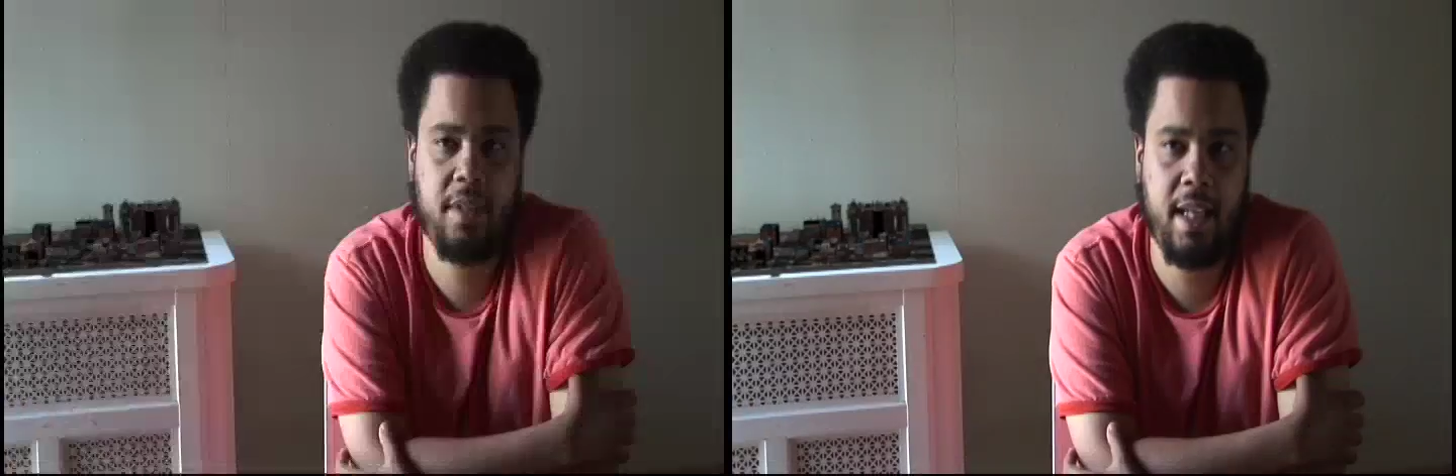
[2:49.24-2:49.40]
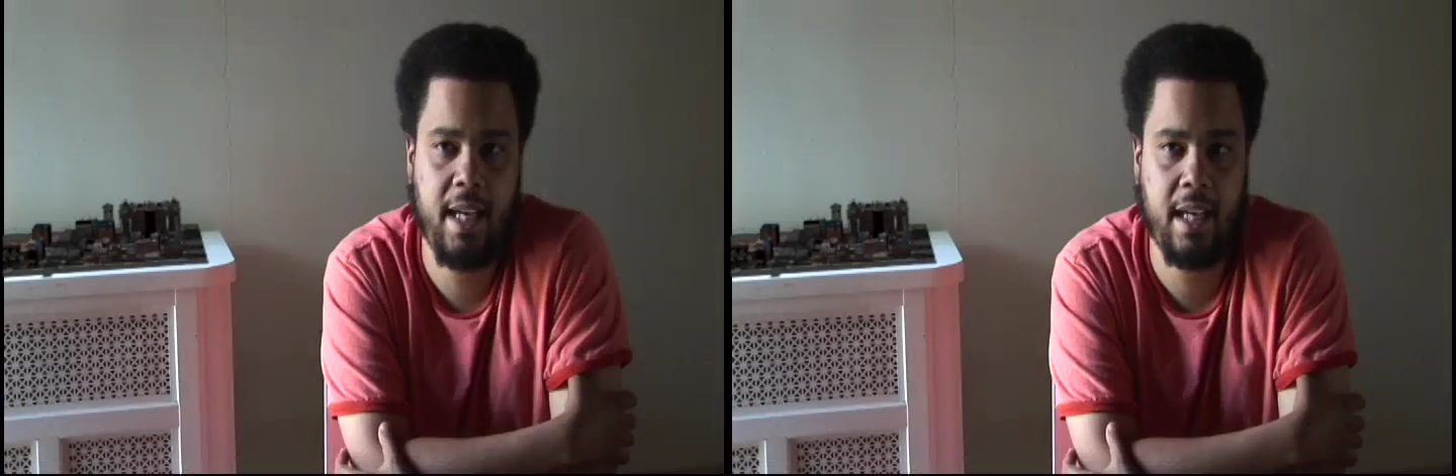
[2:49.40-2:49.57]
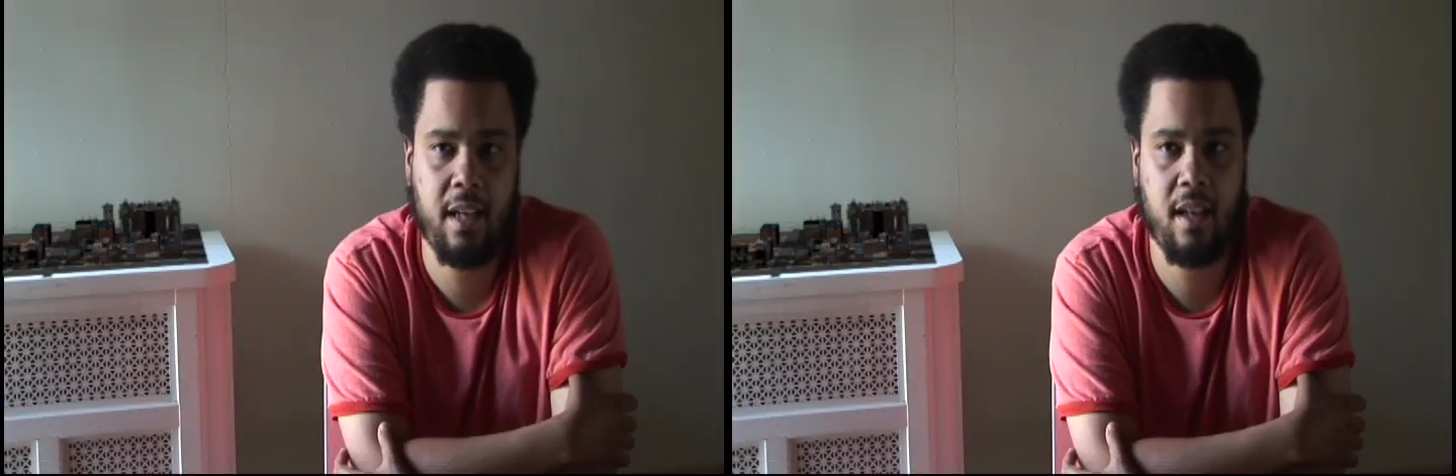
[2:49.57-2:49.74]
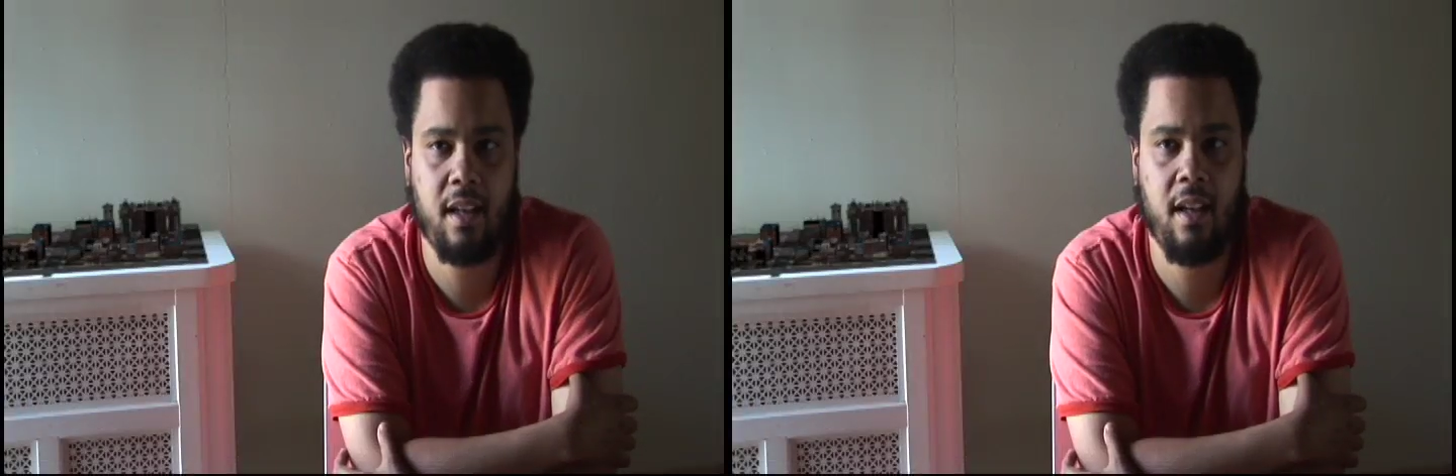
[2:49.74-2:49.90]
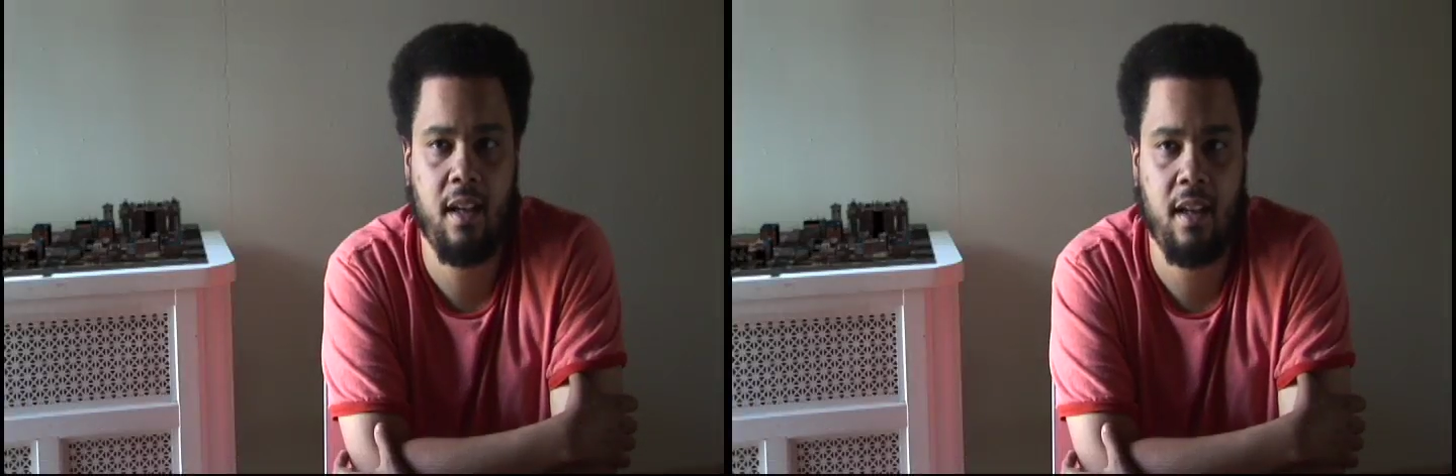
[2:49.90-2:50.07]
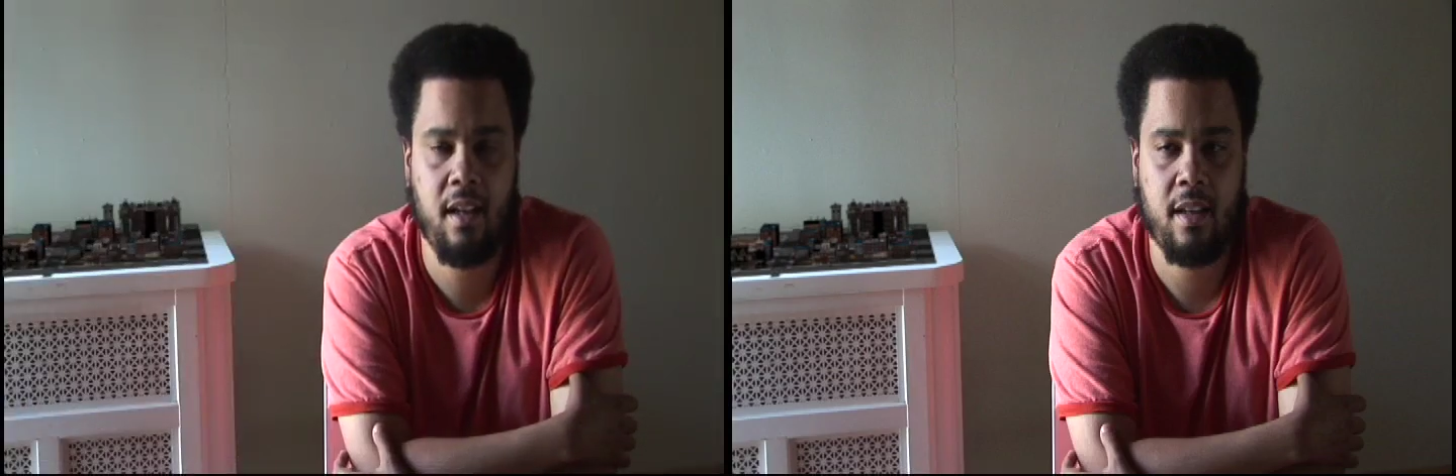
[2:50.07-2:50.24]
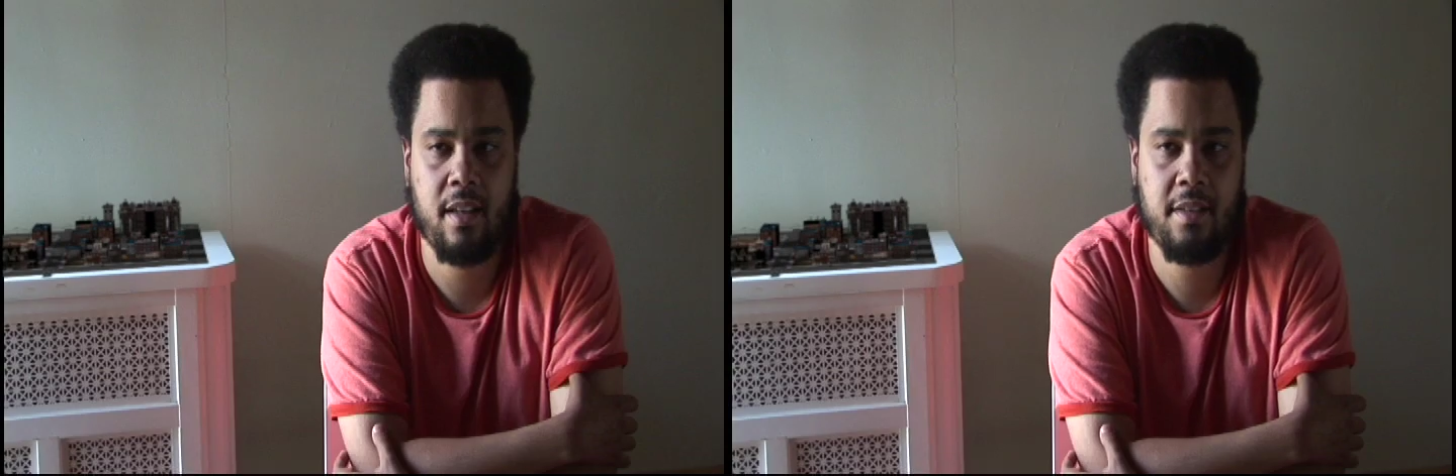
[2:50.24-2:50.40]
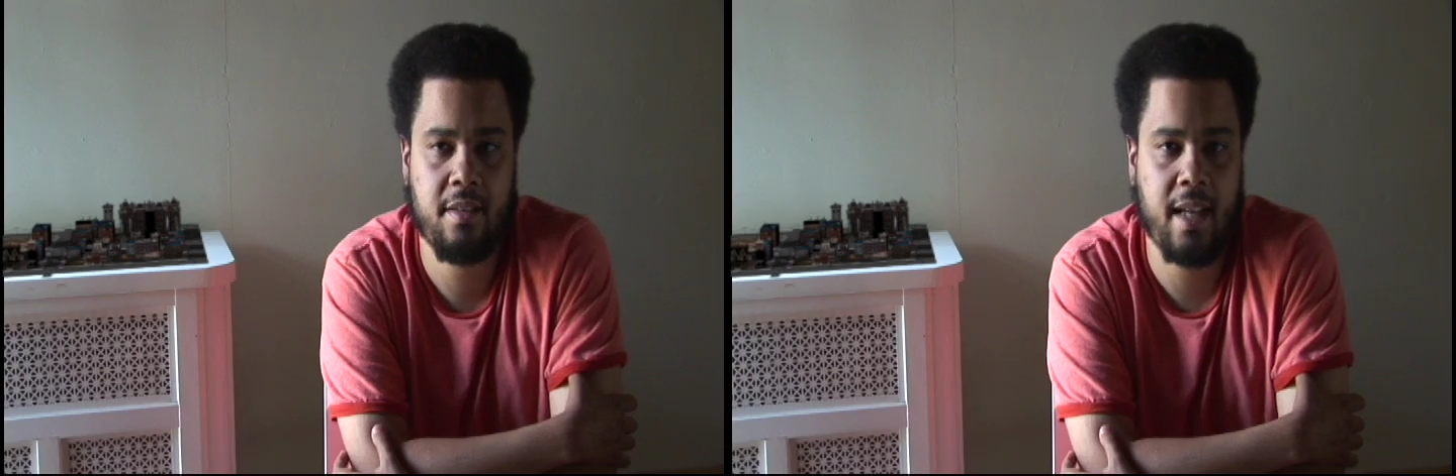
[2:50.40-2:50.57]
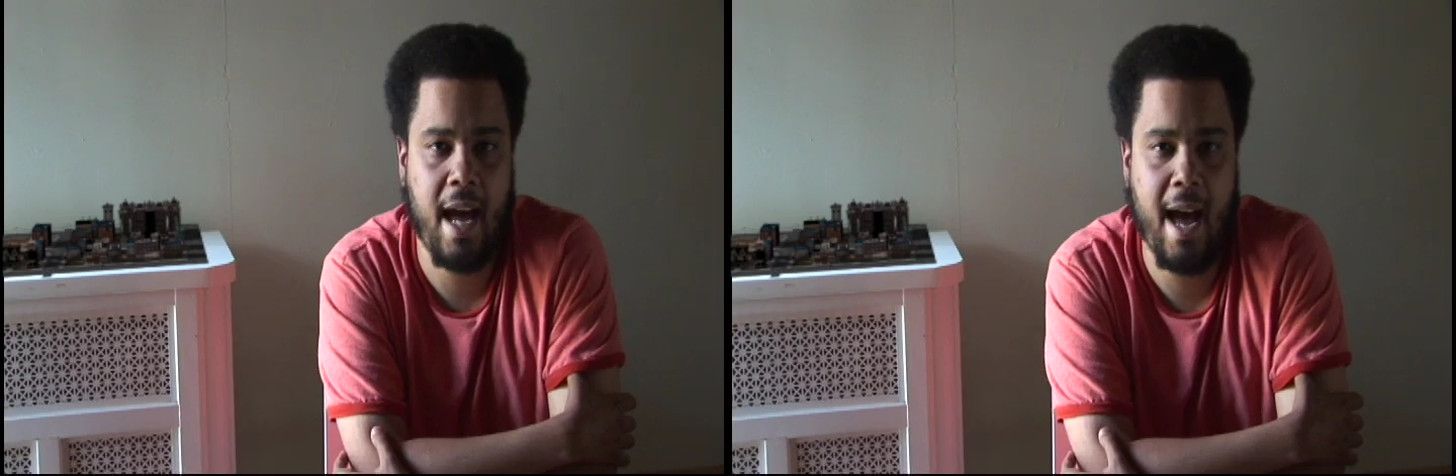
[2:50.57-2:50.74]
take a
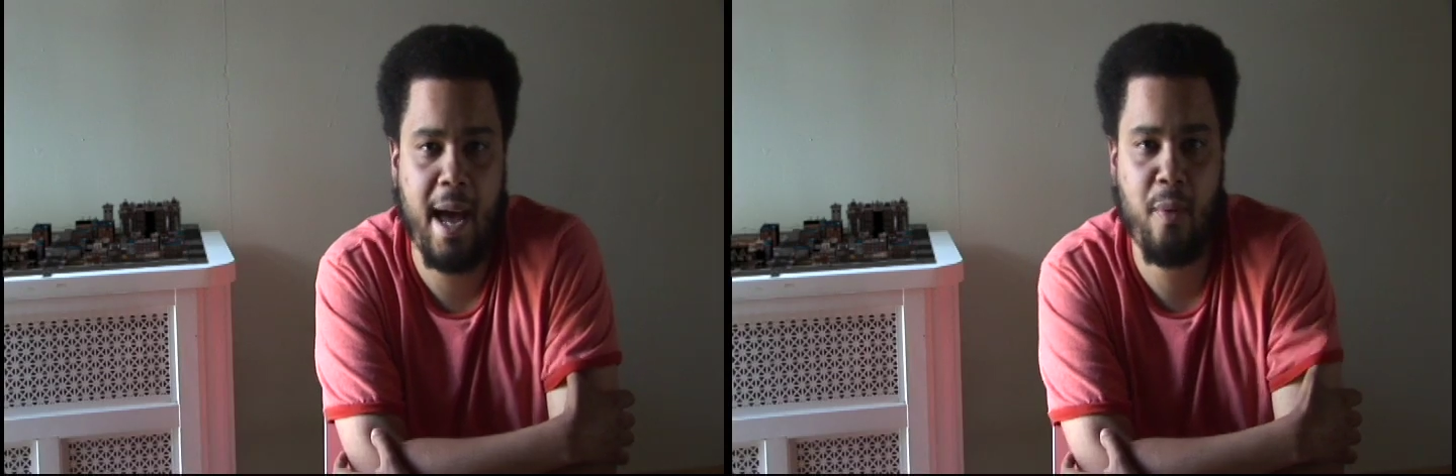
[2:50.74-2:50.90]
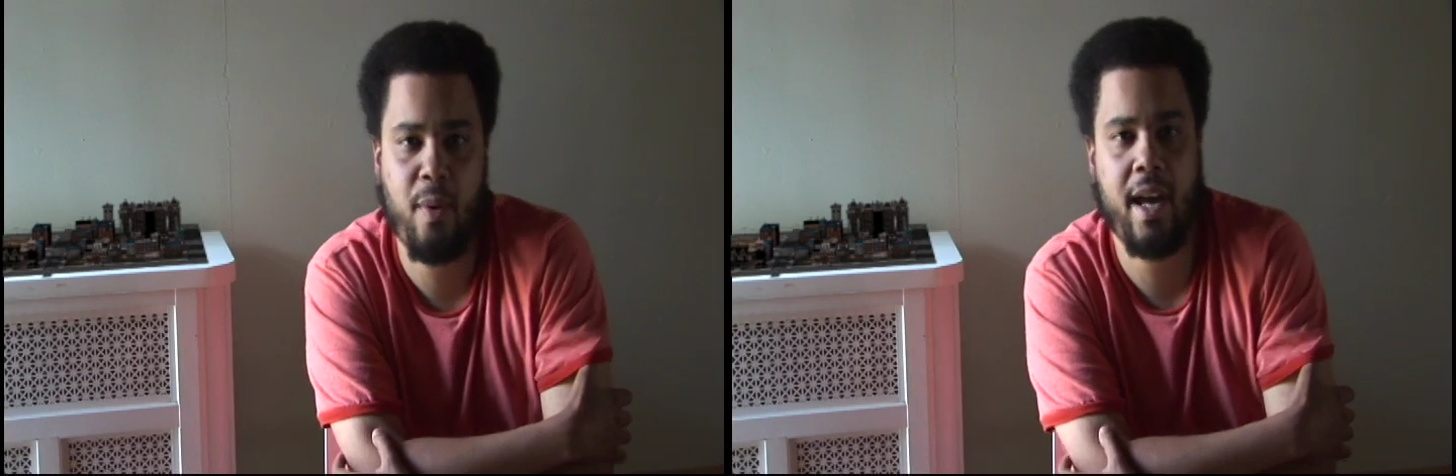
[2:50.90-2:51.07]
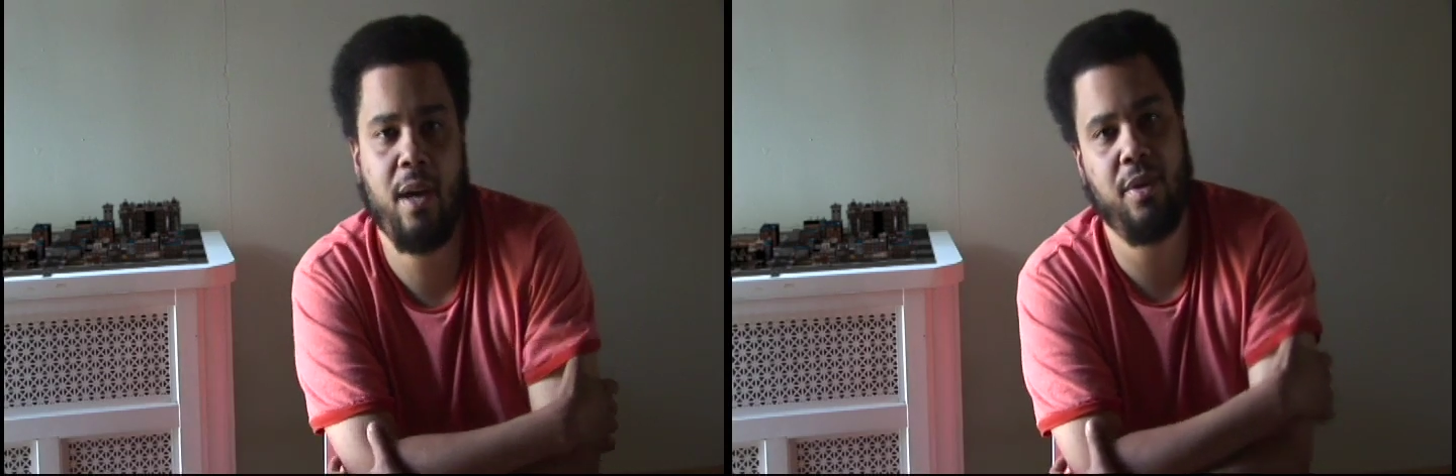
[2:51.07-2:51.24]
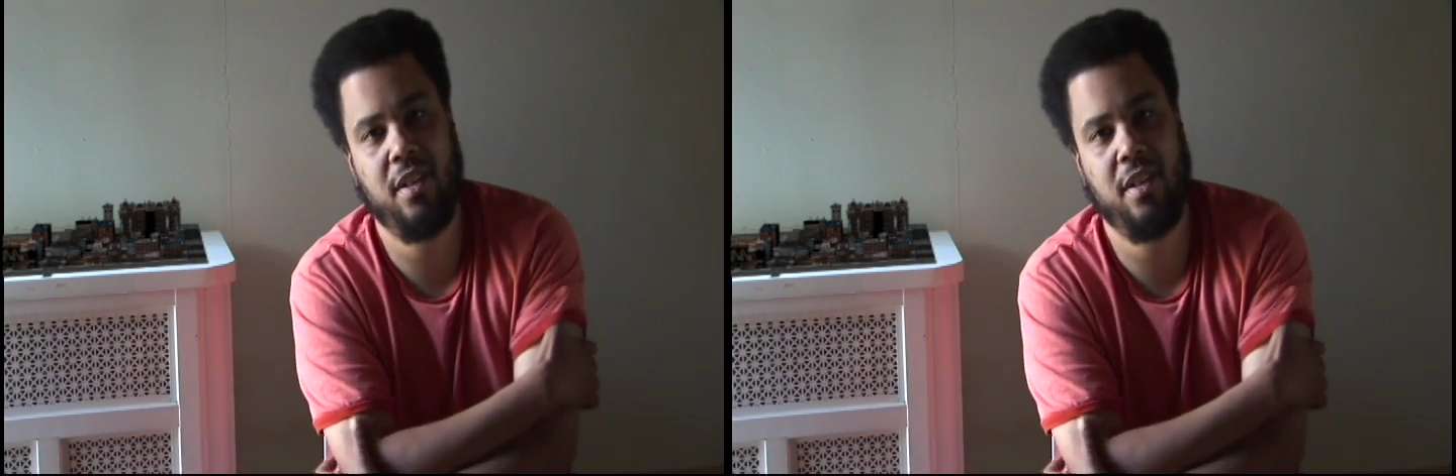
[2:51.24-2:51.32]
skyway,